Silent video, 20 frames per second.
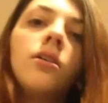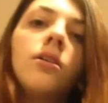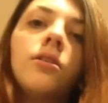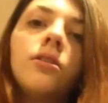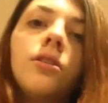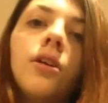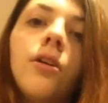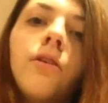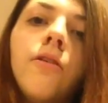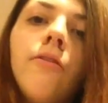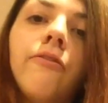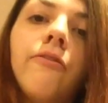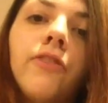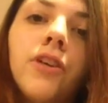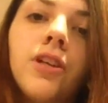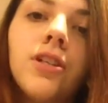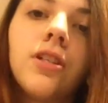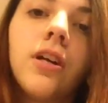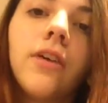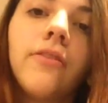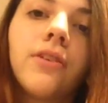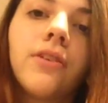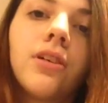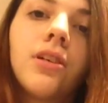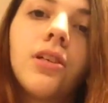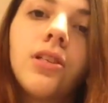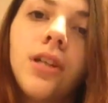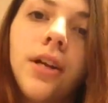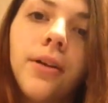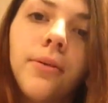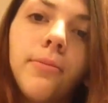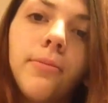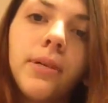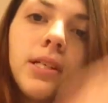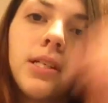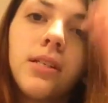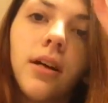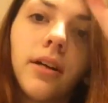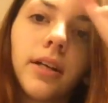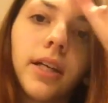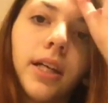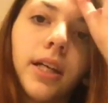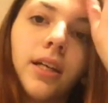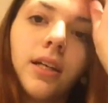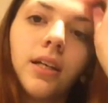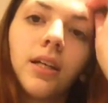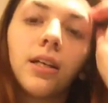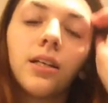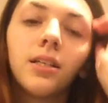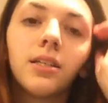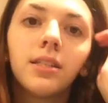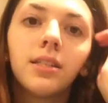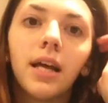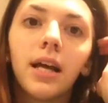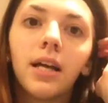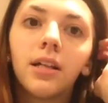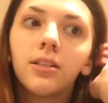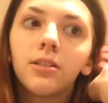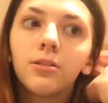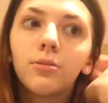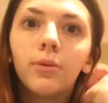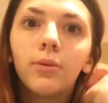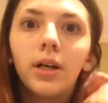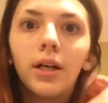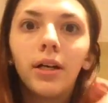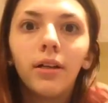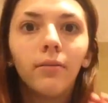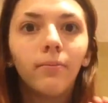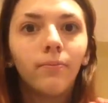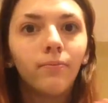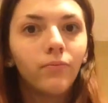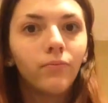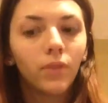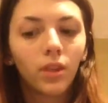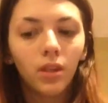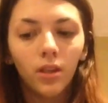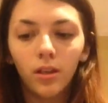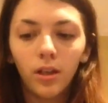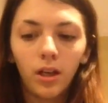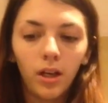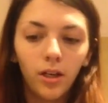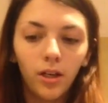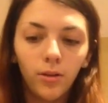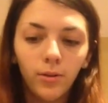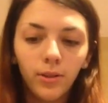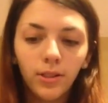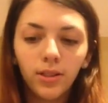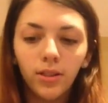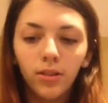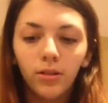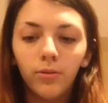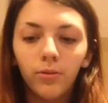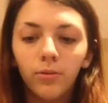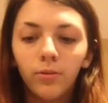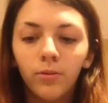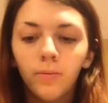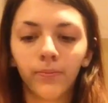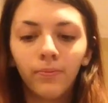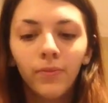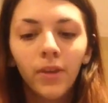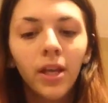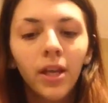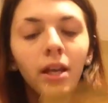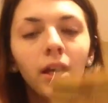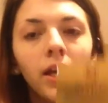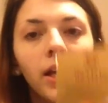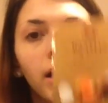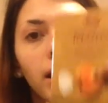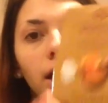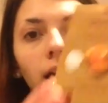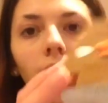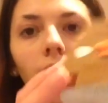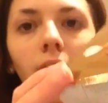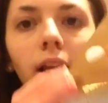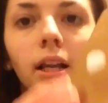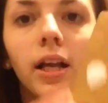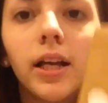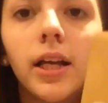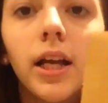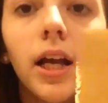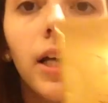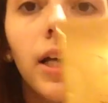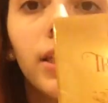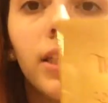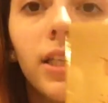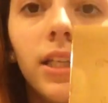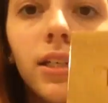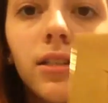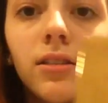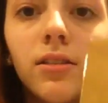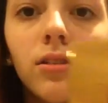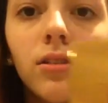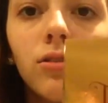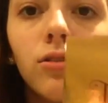So first off, I'm going to start with my stocking, because that's what I always do, and I got these